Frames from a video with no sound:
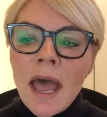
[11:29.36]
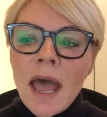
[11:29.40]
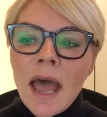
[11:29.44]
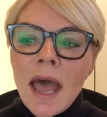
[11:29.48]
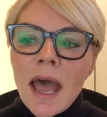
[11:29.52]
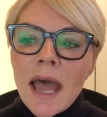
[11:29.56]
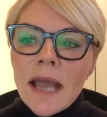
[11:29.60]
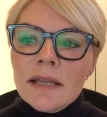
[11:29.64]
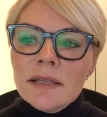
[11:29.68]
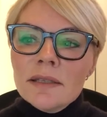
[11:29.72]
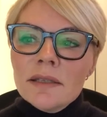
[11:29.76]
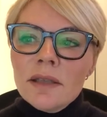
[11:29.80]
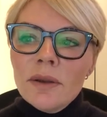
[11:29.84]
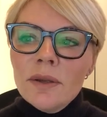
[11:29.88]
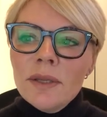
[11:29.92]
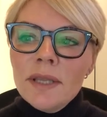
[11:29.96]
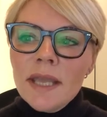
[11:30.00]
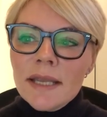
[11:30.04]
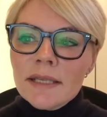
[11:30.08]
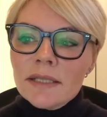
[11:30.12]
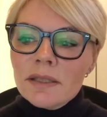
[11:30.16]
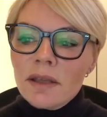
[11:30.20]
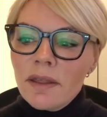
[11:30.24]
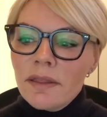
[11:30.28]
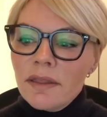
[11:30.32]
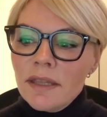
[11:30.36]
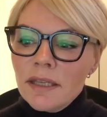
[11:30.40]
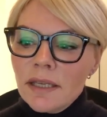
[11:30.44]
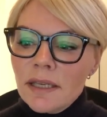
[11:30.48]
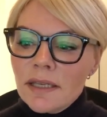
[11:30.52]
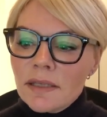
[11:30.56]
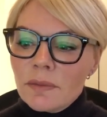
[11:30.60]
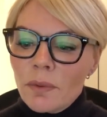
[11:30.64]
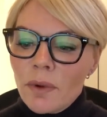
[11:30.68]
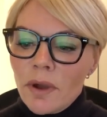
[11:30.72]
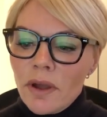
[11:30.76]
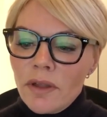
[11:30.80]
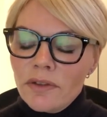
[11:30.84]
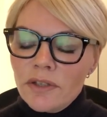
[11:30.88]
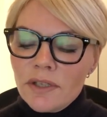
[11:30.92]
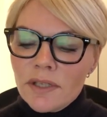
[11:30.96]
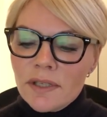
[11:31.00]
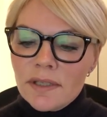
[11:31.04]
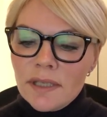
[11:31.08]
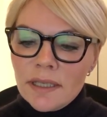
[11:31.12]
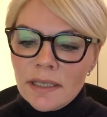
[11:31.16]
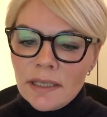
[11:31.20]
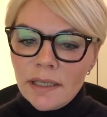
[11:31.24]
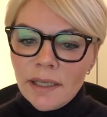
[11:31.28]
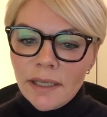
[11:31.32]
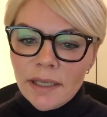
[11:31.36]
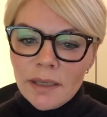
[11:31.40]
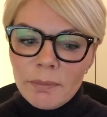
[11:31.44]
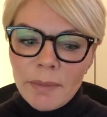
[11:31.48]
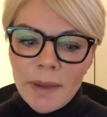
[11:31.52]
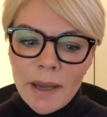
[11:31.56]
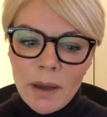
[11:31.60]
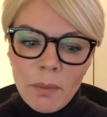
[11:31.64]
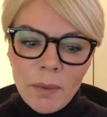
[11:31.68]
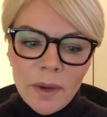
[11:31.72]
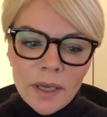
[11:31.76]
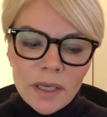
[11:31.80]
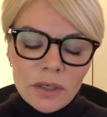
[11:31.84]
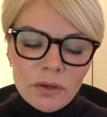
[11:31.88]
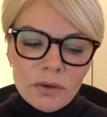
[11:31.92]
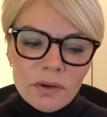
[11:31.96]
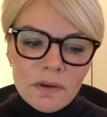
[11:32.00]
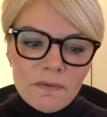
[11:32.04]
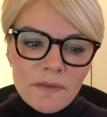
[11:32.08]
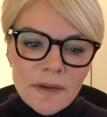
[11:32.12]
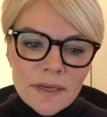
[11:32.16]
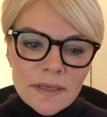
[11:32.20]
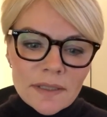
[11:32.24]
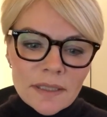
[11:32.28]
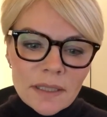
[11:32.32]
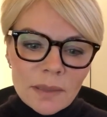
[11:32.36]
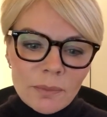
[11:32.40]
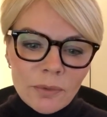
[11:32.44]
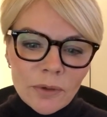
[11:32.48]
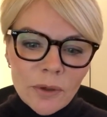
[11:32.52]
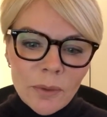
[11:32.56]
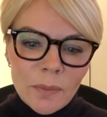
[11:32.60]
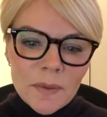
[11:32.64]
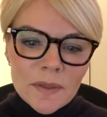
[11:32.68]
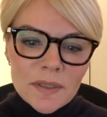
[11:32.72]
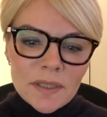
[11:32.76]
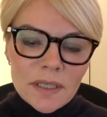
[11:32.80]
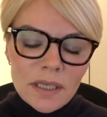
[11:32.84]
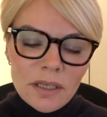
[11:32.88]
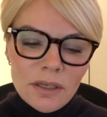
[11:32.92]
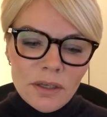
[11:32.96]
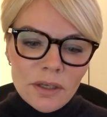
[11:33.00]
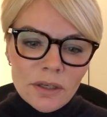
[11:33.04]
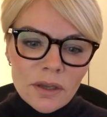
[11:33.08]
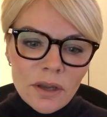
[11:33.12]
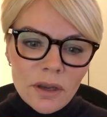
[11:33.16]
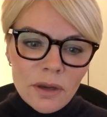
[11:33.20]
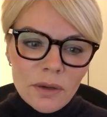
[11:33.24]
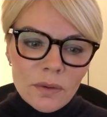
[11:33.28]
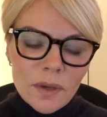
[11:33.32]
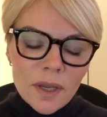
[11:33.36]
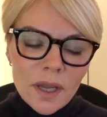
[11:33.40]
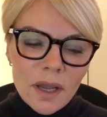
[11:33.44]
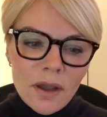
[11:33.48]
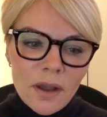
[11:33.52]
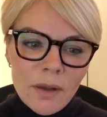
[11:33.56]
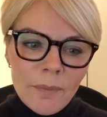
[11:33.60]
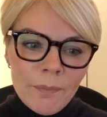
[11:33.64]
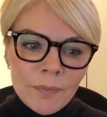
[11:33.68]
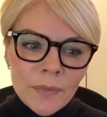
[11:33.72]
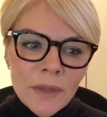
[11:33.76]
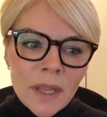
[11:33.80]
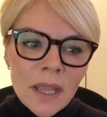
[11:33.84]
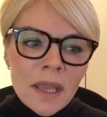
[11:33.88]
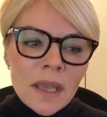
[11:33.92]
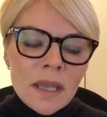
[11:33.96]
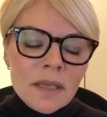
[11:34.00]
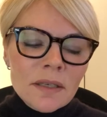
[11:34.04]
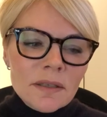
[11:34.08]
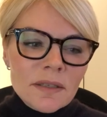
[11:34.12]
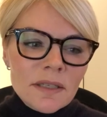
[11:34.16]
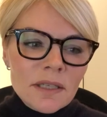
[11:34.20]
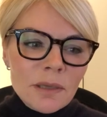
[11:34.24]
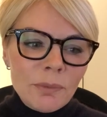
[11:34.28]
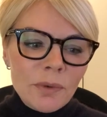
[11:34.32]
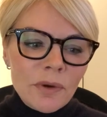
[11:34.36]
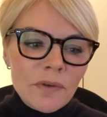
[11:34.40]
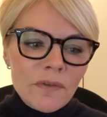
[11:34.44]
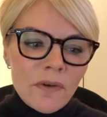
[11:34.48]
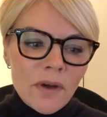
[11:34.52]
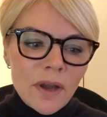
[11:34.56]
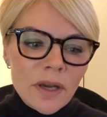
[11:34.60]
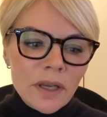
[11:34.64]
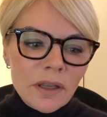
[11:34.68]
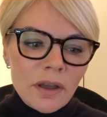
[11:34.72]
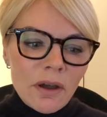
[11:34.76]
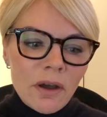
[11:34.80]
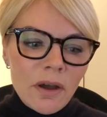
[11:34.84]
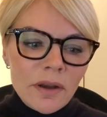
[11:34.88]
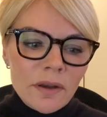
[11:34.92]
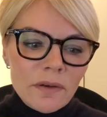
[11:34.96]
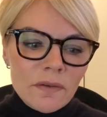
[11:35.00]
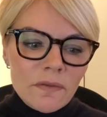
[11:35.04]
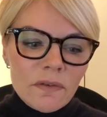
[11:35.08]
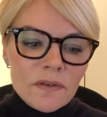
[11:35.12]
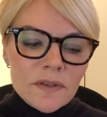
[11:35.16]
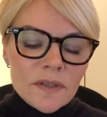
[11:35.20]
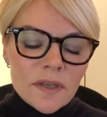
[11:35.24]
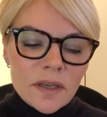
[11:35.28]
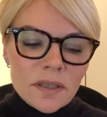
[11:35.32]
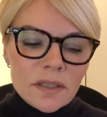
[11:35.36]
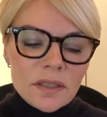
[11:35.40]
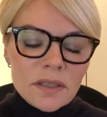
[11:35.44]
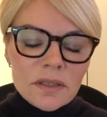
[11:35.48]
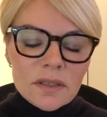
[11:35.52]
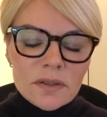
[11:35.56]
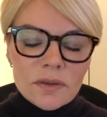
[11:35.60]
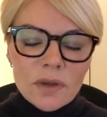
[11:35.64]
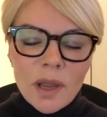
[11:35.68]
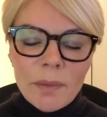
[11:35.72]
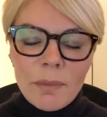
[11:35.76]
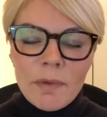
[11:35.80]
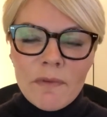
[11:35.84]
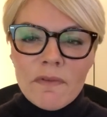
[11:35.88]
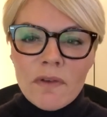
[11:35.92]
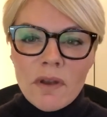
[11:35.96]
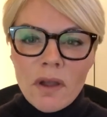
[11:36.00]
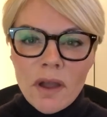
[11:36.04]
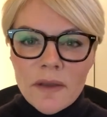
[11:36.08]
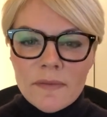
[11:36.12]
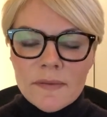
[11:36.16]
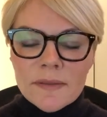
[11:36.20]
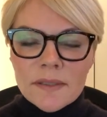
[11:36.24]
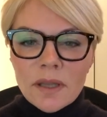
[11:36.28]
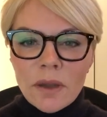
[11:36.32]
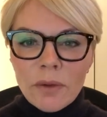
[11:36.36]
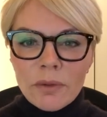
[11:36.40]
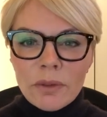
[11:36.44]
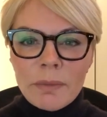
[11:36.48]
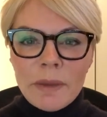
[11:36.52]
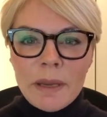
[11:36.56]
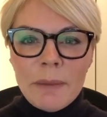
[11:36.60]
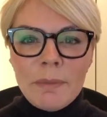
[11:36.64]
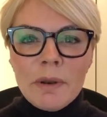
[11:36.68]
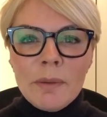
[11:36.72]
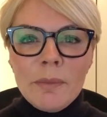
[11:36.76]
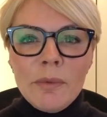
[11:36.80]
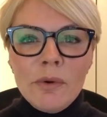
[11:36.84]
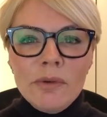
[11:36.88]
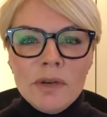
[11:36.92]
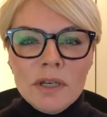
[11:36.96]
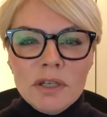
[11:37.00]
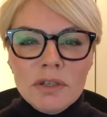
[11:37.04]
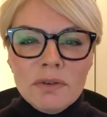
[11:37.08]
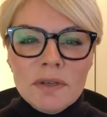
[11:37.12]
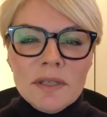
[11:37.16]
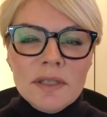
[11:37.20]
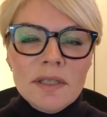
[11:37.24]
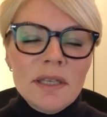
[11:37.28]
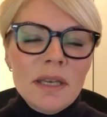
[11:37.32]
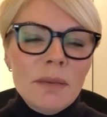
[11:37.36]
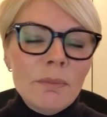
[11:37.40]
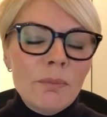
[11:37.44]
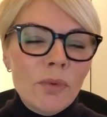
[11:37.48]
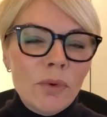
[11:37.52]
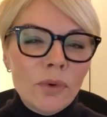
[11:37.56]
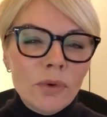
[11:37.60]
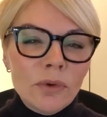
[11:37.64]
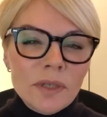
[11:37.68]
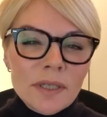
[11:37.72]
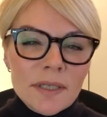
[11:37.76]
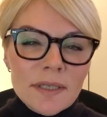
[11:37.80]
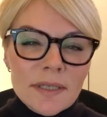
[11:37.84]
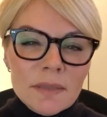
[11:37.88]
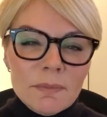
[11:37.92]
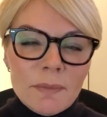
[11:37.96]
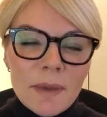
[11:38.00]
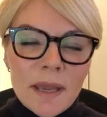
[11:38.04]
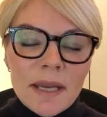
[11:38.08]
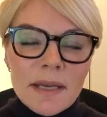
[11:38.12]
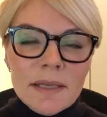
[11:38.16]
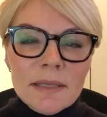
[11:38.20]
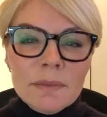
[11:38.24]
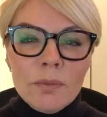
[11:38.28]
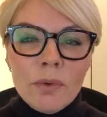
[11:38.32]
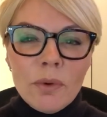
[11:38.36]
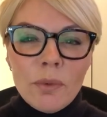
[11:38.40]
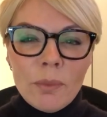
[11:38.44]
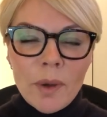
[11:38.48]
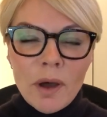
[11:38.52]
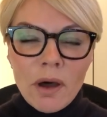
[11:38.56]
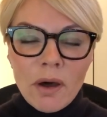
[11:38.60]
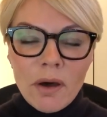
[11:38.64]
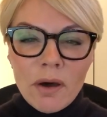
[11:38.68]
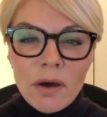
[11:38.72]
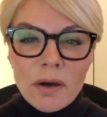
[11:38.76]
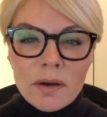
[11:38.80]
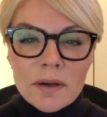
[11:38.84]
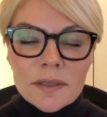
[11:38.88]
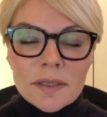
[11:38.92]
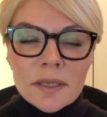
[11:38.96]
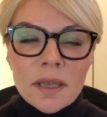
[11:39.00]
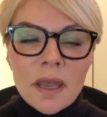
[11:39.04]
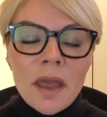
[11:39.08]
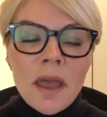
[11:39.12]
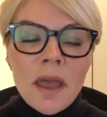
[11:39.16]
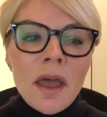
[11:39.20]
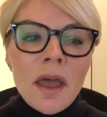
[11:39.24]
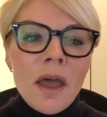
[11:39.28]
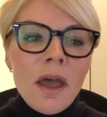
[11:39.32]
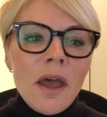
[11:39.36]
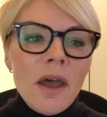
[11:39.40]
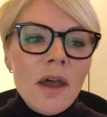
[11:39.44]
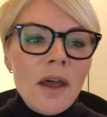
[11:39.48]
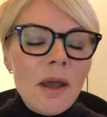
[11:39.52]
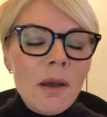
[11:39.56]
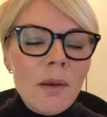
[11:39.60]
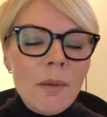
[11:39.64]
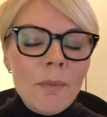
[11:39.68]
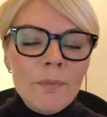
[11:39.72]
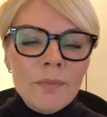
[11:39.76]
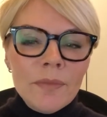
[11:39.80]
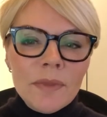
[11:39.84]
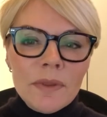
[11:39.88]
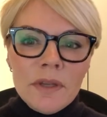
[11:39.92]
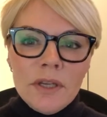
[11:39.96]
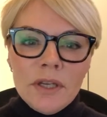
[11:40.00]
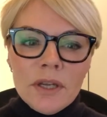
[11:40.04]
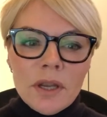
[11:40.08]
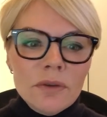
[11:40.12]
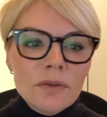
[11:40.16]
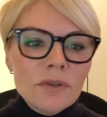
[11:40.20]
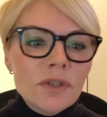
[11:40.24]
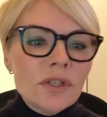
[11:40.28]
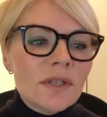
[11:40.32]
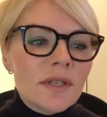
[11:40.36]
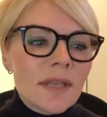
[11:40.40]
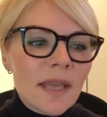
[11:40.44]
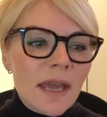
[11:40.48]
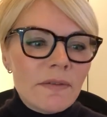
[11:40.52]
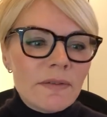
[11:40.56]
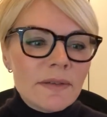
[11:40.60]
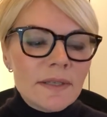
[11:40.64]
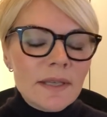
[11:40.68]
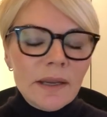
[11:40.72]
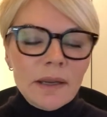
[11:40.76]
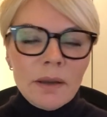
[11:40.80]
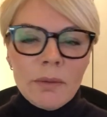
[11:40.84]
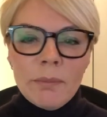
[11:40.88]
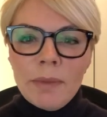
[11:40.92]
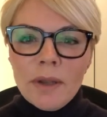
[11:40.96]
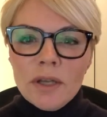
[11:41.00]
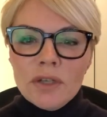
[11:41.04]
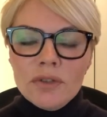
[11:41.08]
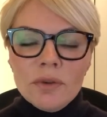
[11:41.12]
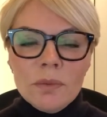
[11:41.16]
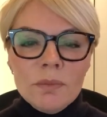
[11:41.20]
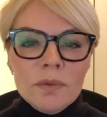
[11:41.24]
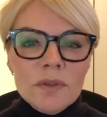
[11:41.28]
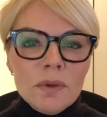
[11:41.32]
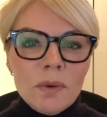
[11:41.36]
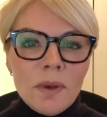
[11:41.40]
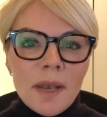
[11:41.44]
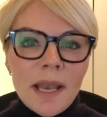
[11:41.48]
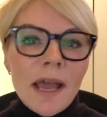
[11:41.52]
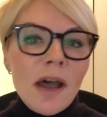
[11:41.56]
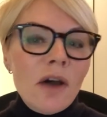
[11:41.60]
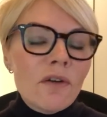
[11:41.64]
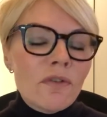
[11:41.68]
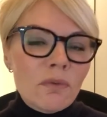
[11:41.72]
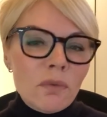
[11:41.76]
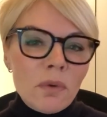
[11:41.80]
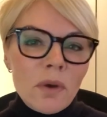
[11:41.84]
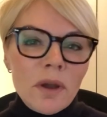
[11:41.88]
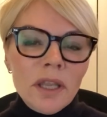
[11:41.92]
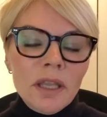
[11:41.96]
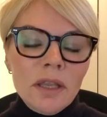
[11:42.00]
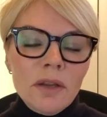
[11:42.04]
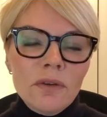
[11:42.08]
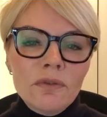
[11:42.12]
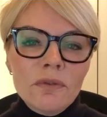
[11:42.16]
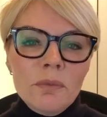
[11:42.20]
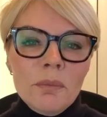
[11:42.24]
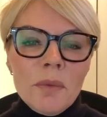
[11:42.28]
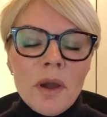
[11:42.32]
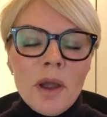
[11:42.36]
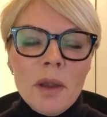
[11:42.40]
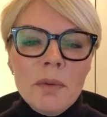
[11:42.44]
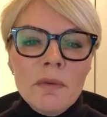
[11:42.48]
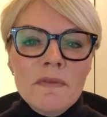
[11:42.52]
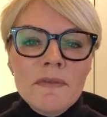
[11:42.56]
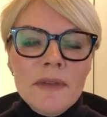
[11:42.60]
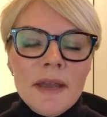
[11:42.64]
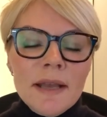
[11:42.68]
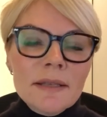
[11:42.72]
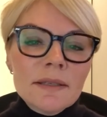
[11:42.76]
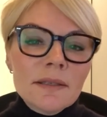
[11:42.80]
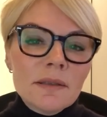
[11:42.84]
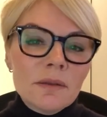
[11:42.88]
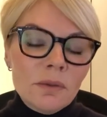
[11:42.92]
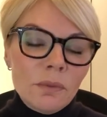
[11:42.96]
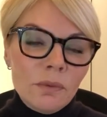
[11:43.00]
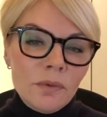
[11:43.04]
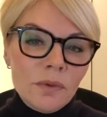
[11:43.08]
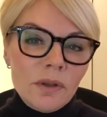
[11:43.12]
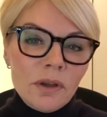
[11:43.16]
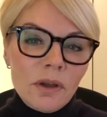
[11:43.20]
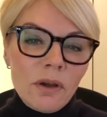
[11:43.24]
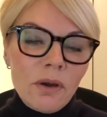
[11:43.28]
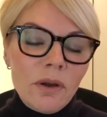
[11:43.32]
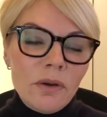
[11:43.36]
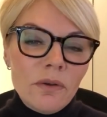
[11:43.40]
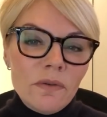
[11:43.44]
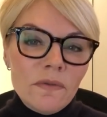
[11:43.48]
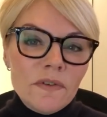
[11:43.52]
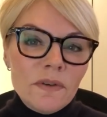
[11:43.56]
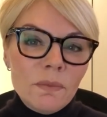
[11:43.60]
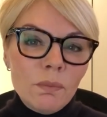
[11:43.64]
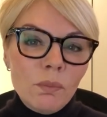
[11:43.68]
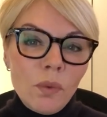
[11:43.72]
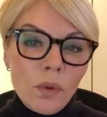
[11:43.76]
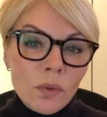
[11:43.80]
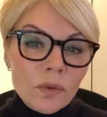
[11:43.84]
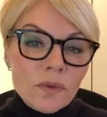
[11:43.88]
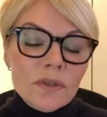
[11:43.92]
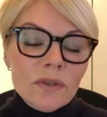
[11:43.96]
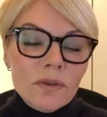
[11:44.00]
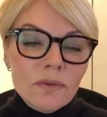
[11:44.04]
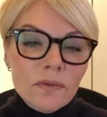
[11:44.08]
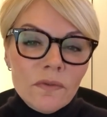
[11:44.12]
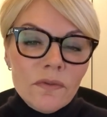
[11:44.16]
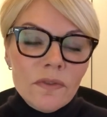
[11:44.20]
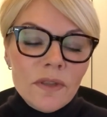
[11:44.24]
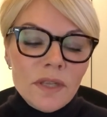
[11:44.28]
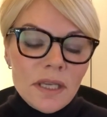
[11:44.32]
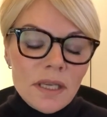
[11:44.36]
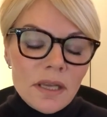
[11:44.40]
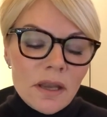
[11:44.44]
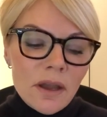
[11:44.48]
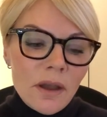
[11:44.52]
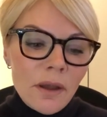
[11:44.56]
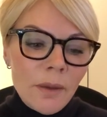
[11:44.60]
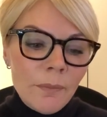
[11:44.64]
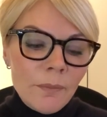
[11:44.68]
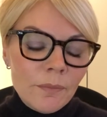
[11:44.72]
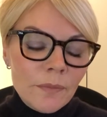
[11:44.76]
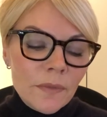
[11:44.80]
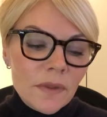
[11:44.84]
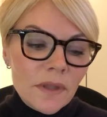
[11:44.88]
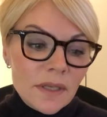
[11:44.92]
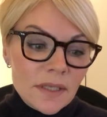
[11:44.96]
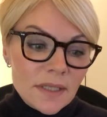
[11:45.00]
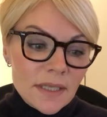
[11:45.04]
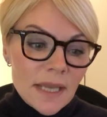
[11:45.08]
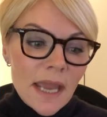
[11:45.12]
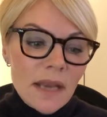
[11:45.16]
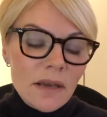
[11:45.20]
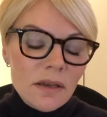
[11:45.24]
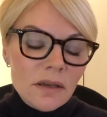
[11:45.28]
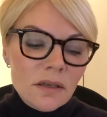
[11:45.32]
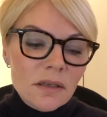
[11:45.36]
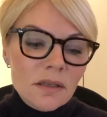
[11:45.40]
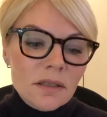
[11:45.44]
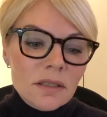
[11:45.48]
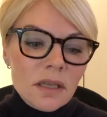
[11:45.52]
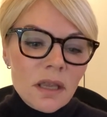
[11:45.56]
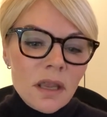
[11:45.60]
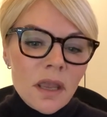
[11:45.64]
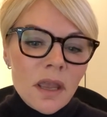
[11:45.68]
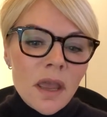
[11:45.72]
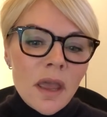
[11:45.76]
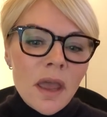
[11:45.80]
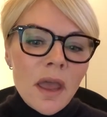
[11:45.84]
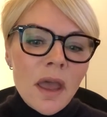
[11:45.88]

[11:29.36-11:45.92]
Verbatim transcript: And so, yes, I think it's worth just thinking about when you're investing property, you know, um, does it provide a kind of a certain type of lifestyle that people are more interested in, more green space, more parks? Um, you know, does it have a second bedroom to allow for working from home if that's the, the kind of want of the, um, the tenant?